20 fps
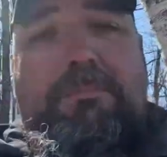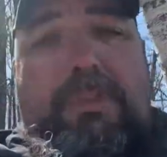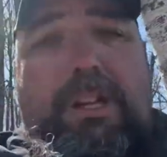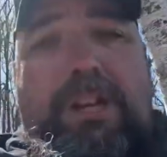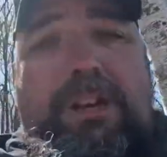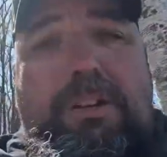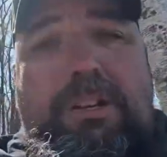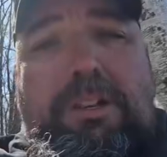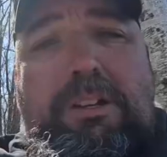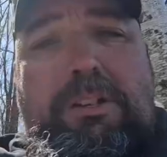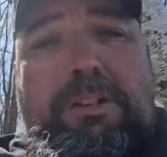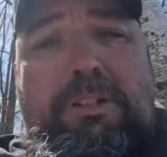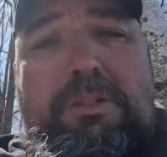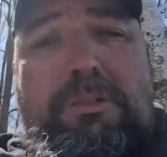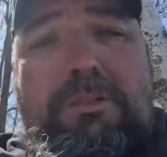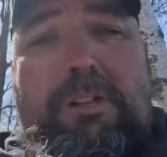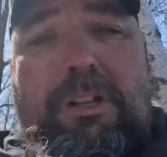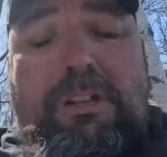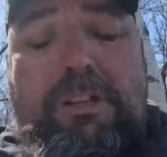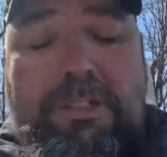be out here
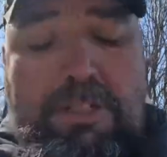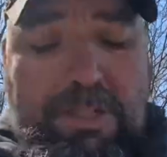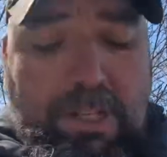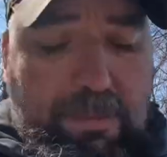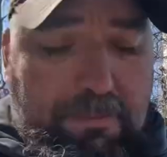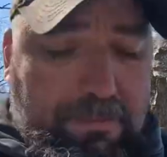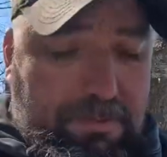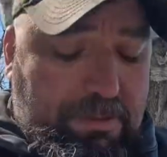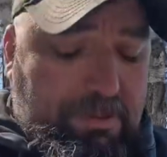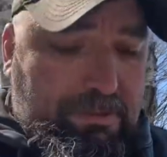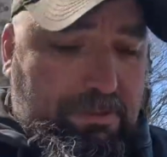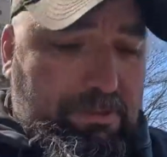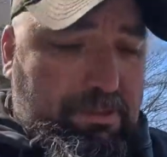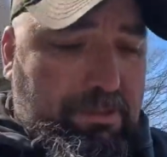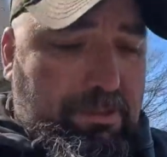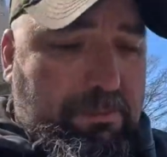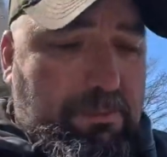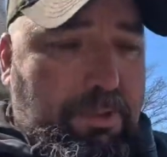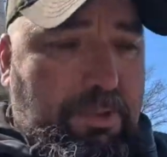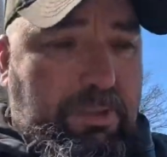doing all this stuff.
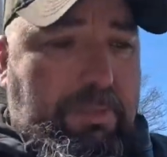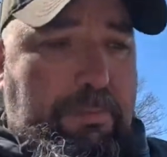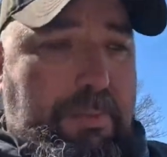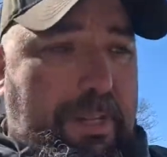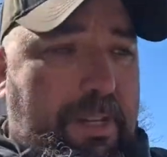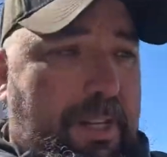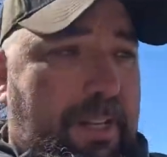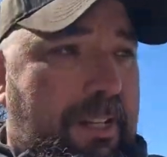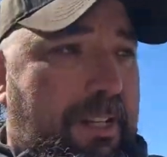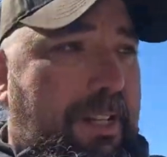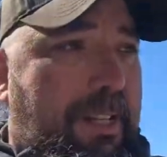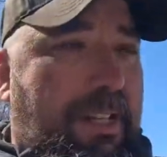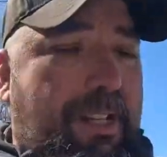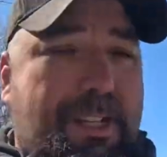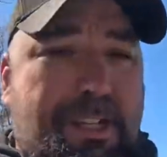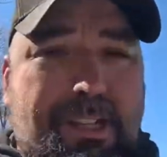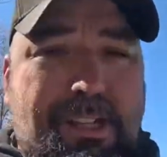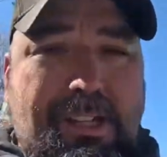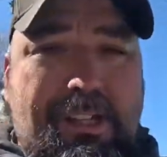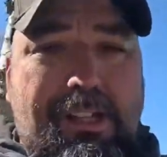I'm supposed to be on
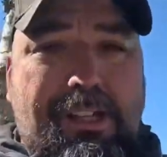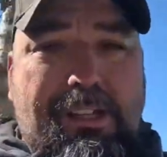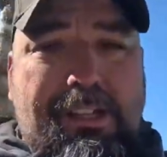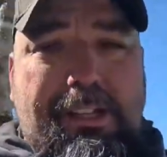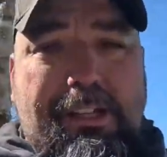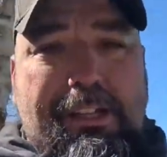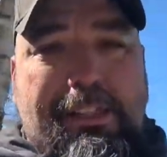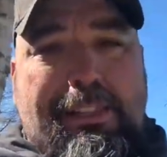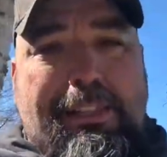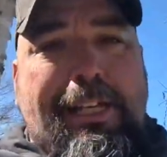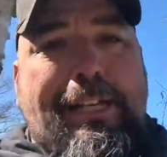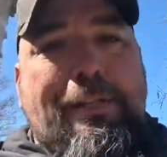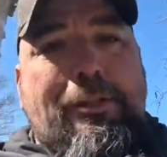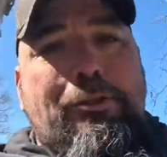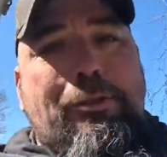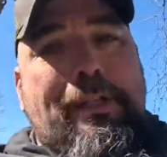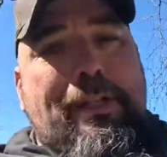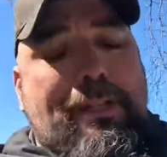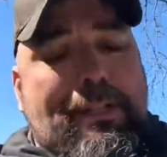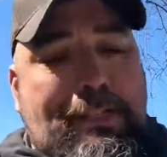light
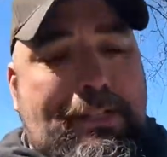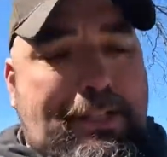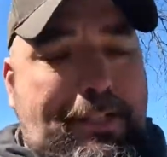duty.